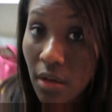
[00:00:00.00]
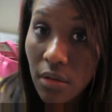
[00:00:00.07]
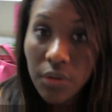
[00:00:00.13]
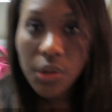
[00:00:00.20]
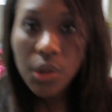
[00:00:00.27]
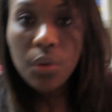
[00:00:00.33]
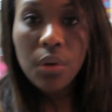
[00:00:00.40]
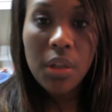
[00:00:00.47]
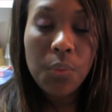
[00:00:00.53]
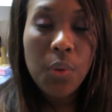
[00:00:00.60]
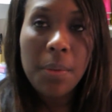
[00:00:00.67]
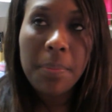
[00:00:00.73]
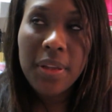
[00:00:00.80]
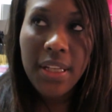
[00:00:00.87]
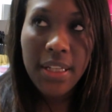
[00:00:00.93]
don't know on
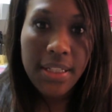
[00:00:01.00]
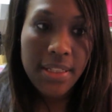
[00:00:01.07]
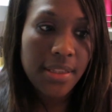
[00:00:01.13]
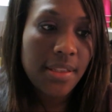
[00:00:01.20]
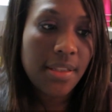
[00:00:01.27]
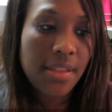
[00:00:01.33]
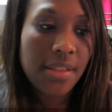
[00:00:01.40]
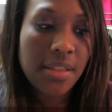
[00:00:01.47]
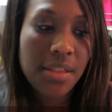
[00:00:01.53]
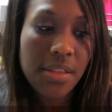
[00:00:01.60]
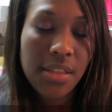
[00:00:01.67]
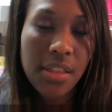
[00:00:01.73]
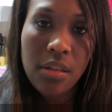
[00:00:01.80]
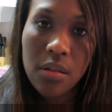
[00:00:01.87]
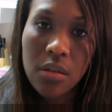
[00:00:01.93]
what planet this is
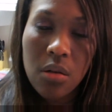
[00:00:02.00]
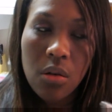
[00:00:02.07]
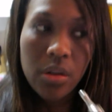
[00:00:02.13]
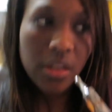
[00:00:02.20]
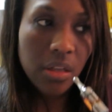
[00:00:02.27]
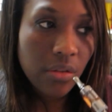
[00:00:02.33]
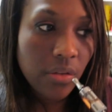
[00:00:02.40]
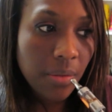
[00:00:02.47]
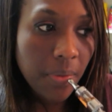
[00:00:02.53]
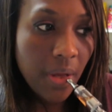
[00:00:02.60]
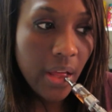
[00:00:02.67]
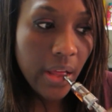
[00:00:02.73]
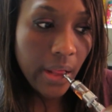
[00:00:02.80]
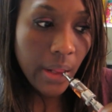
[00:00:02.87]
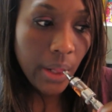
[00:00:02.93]
considered coconut cream
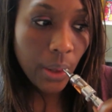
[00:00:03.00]
pie.